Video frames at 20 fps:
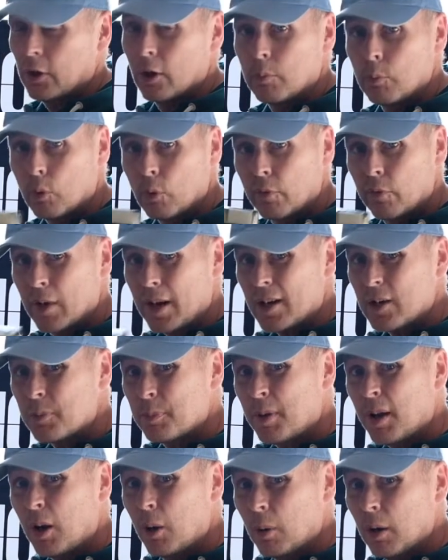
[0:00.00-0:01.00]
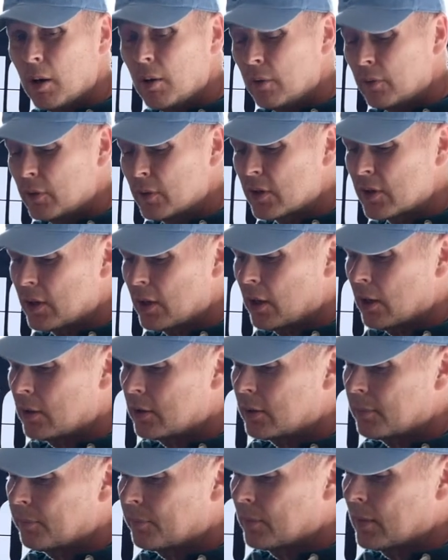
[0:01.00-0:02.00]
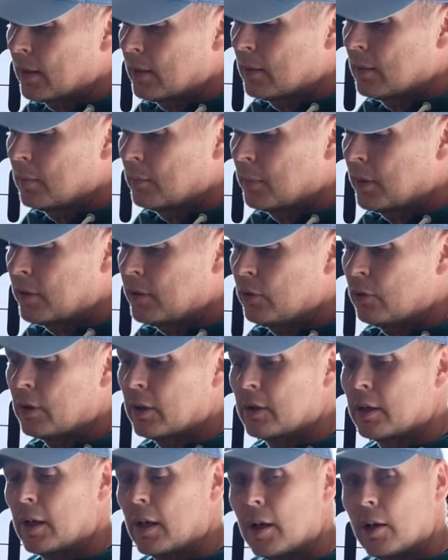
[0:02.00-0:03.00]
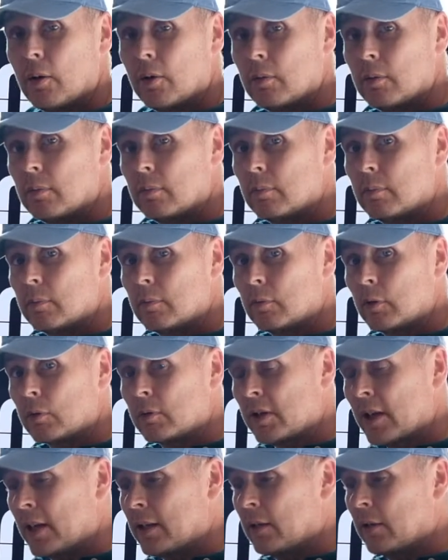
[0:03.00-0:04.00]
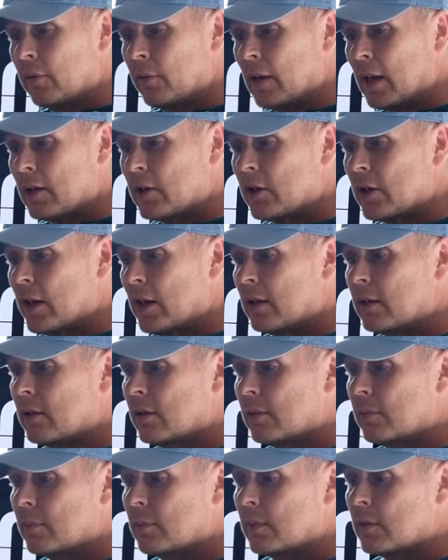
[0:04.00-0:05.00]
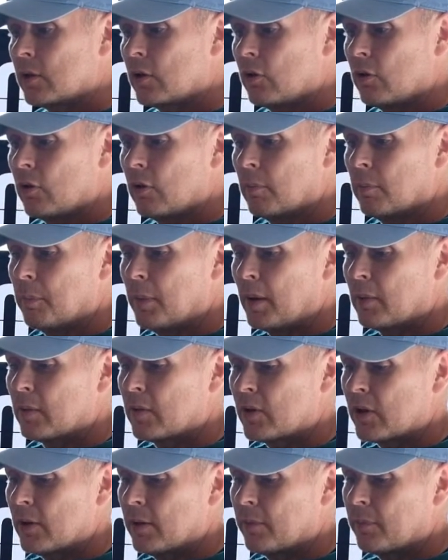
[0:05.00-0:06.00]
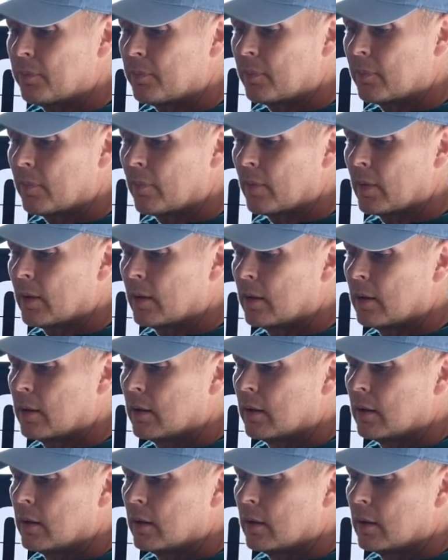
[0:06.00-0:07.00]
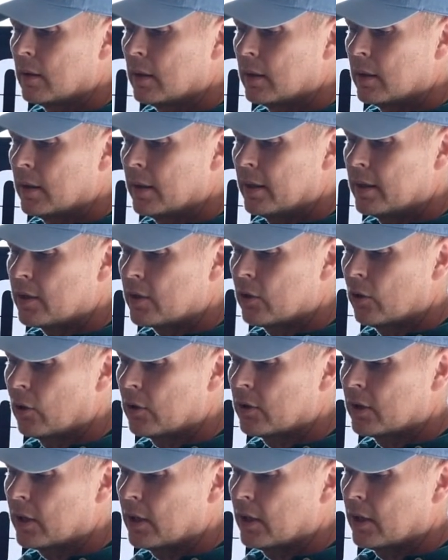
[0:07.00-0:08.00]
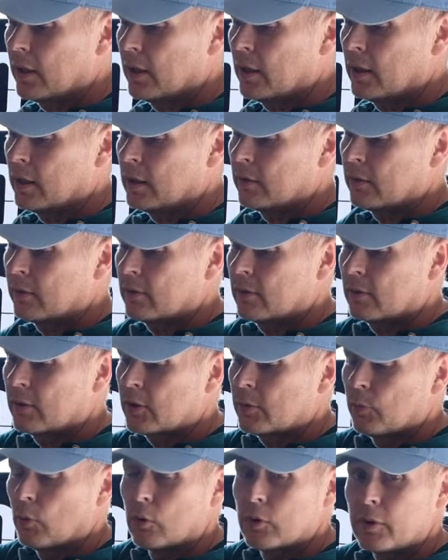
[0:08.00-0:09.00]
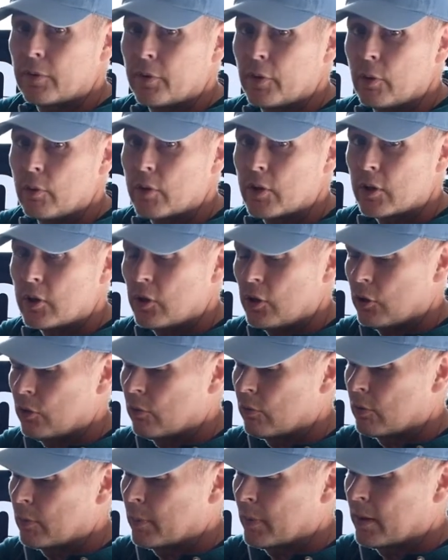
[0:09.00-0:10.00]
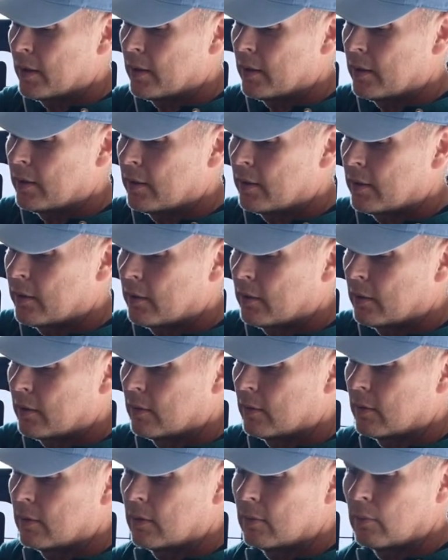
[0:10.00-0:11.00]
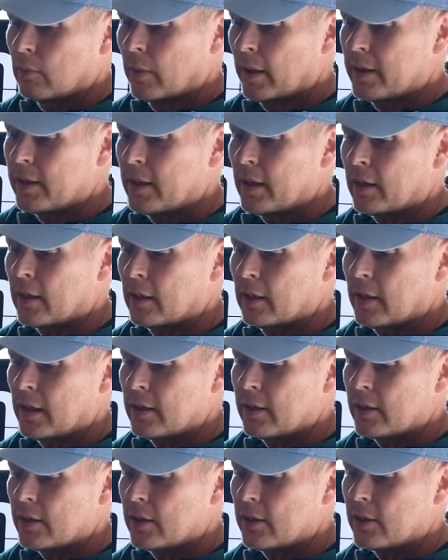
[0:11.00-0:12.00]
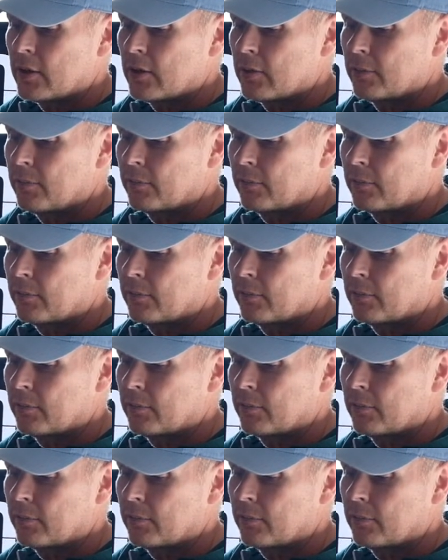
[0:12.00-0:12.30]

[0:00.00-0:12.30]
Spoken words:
got more flash power for a start, but you can now rotate the flash head so you can bounce it. It's got a small diffuser to use with wide angle lenses.